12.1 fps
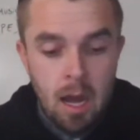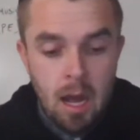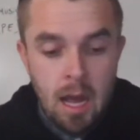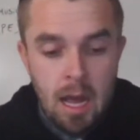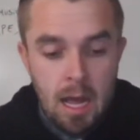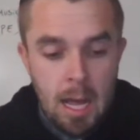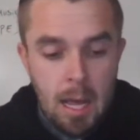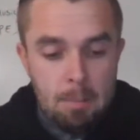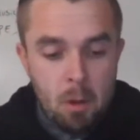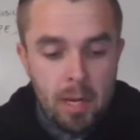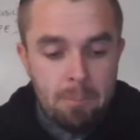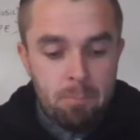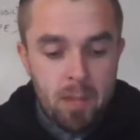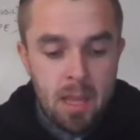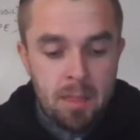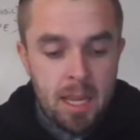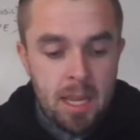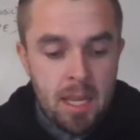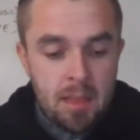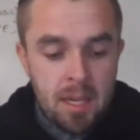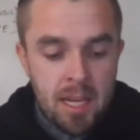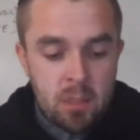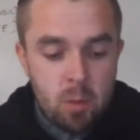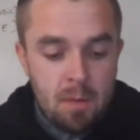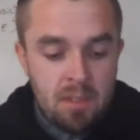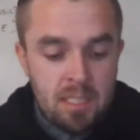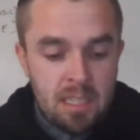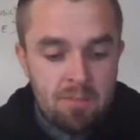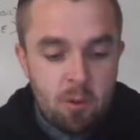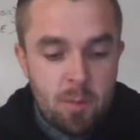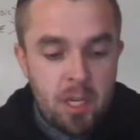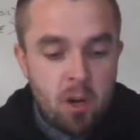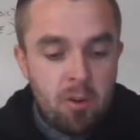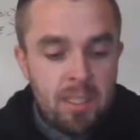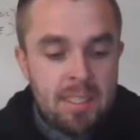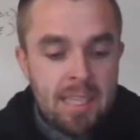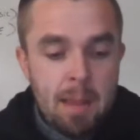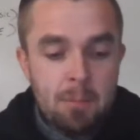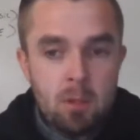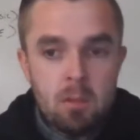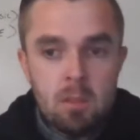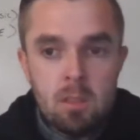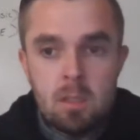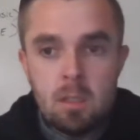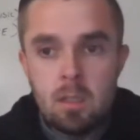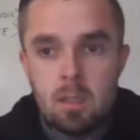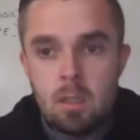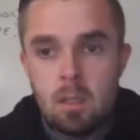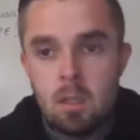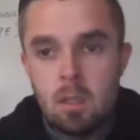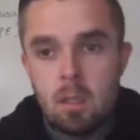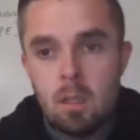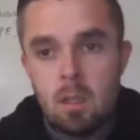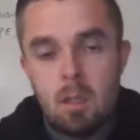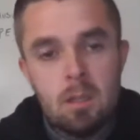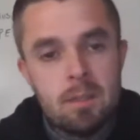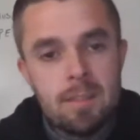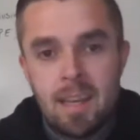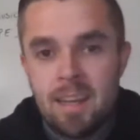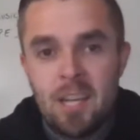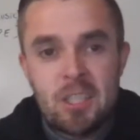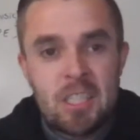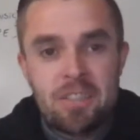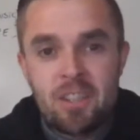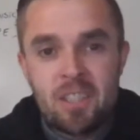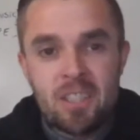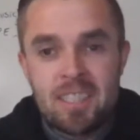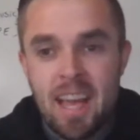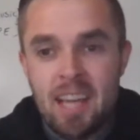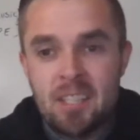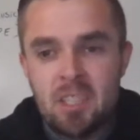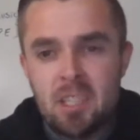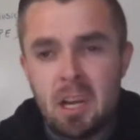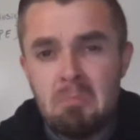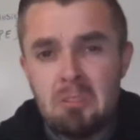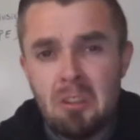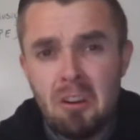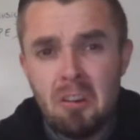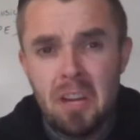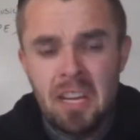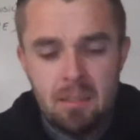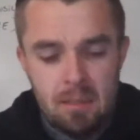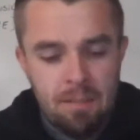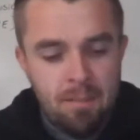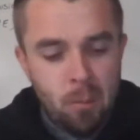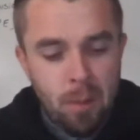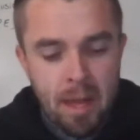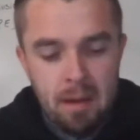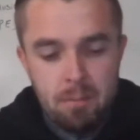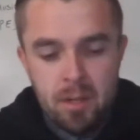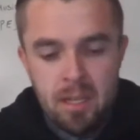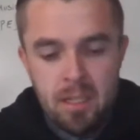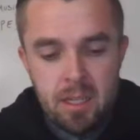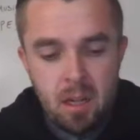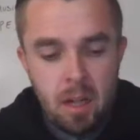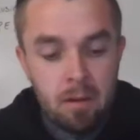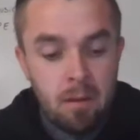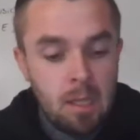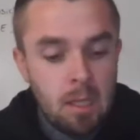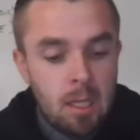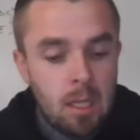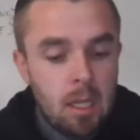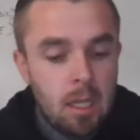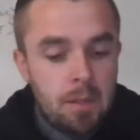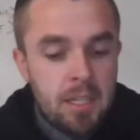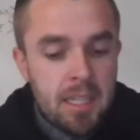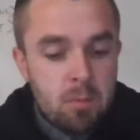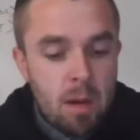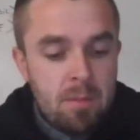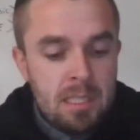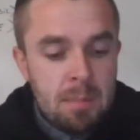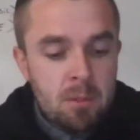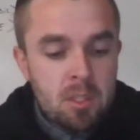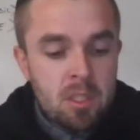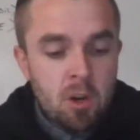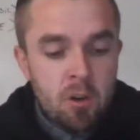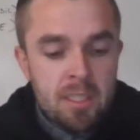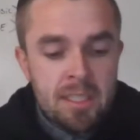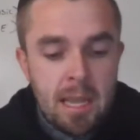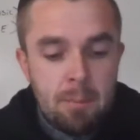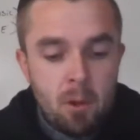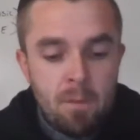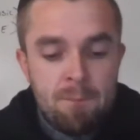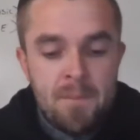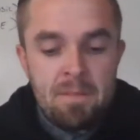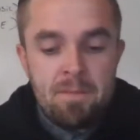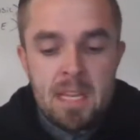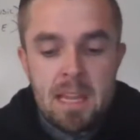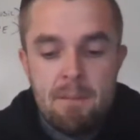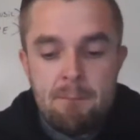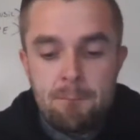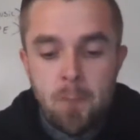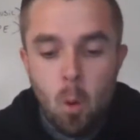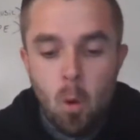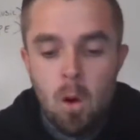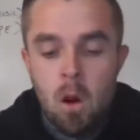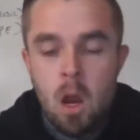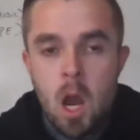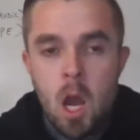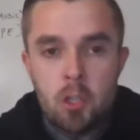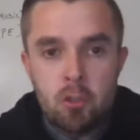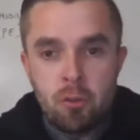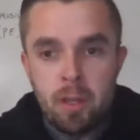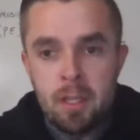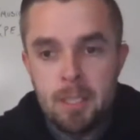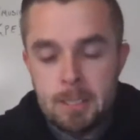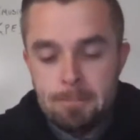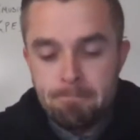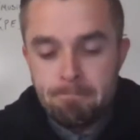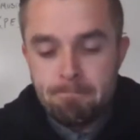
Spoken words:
Okay, and then the next wide receiver would be Curtis Samuel. Yeah, now she's feeling sad. She's like, I'm sorry. I feel bad, but I had to yell at her. The next wide receiver is Curtis Samuel, 5,400.